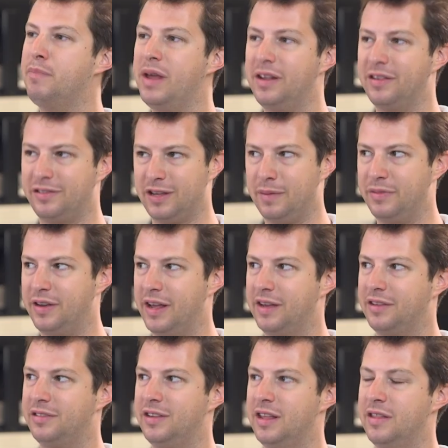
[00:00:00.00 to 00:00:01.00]
bit of
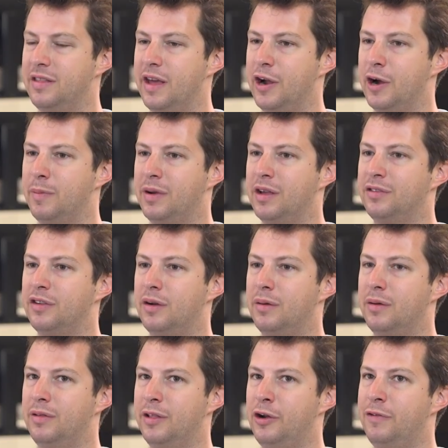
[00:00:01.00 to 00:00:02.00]
subtext in there because
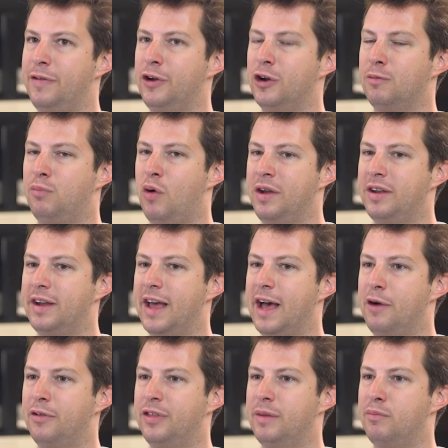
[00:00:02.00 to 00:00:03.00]
Littlefinger pointed
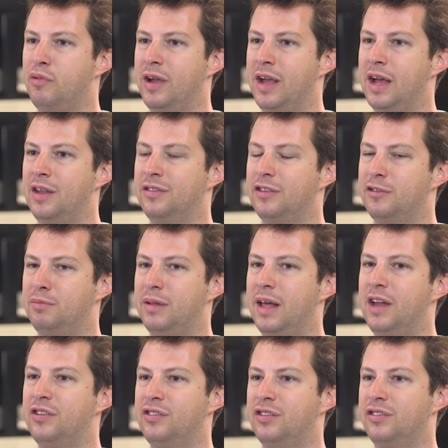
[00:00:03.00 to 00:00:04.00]
out that Brienne's is
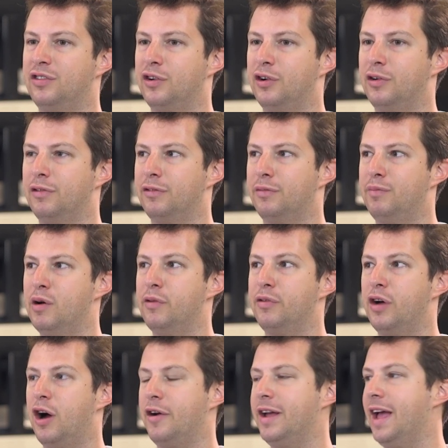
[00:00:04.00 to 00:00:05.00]
pledged to serve
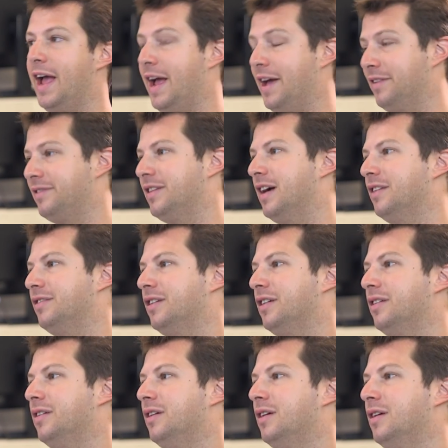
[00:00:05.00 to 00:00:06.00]
both Arya and
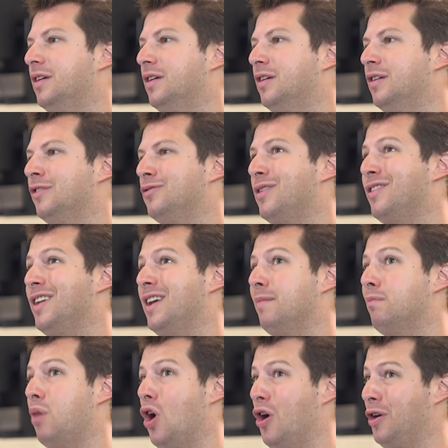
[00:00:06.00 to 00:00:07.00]
Sansa. Mm -hmm. So I think
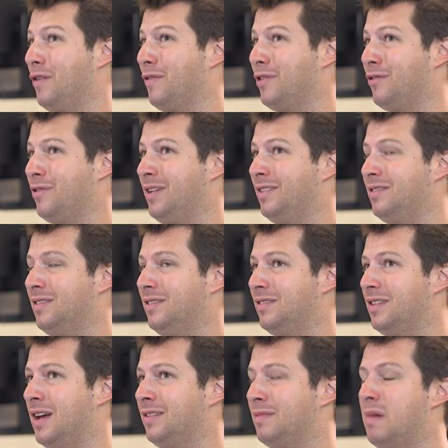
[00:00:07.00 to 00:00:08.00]
part of the reason
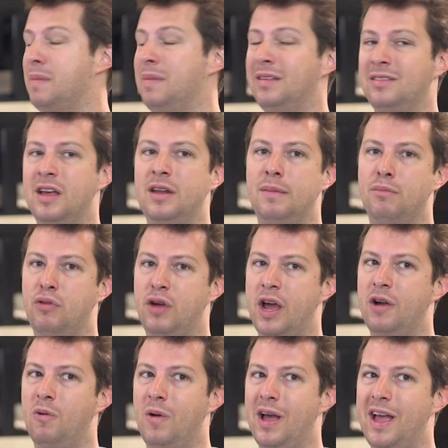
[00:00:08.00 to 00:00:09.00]
Sansa might be sending
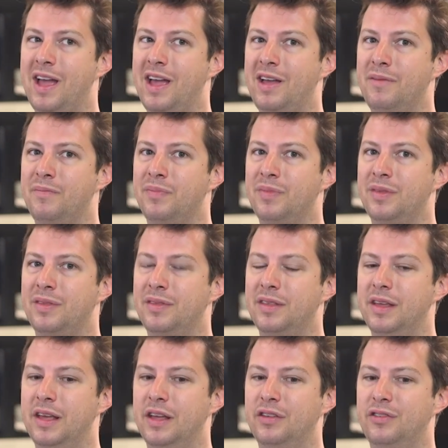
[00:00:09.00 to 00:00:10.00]
Brienne away
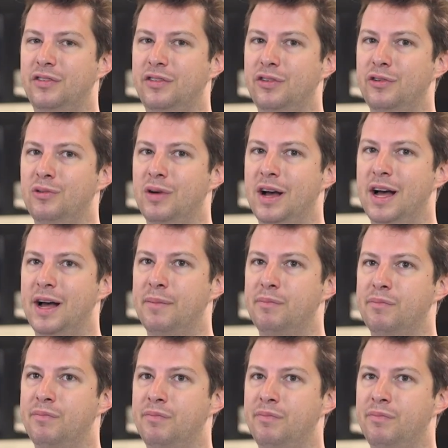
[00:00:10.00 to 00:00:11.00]
is to
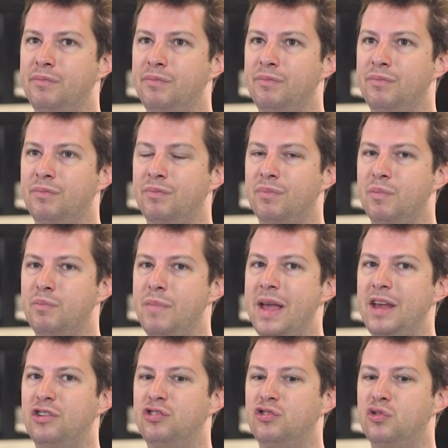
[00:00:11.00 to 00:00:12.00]
um,
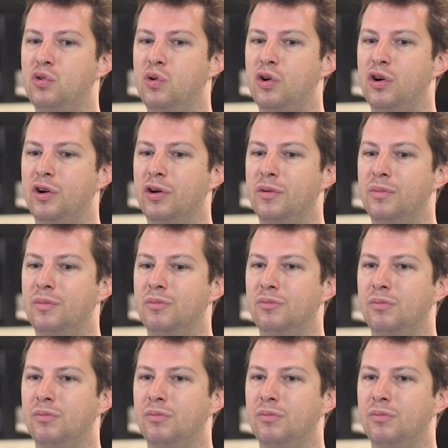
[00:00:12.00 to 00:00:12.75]
make sure